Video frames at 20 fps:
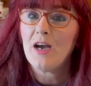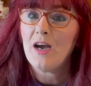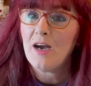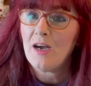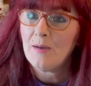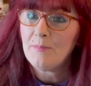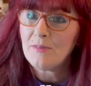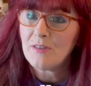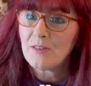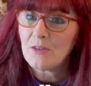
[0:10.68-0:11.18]

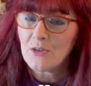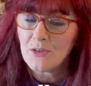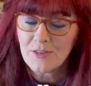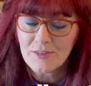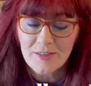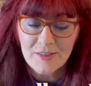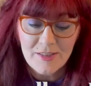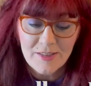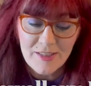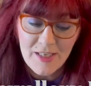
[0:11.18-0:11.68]
I'm Dolores,
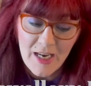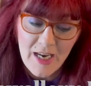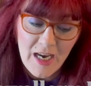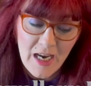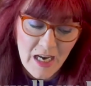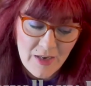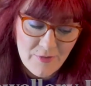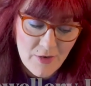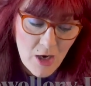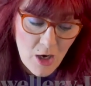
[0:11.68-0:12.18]
and today I
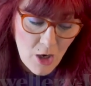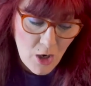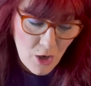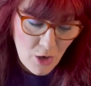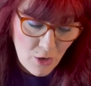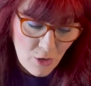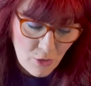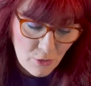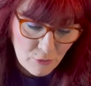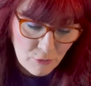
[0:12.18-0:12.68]
have a
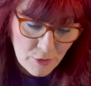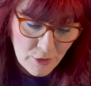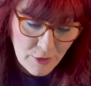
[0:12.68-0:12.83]
haul.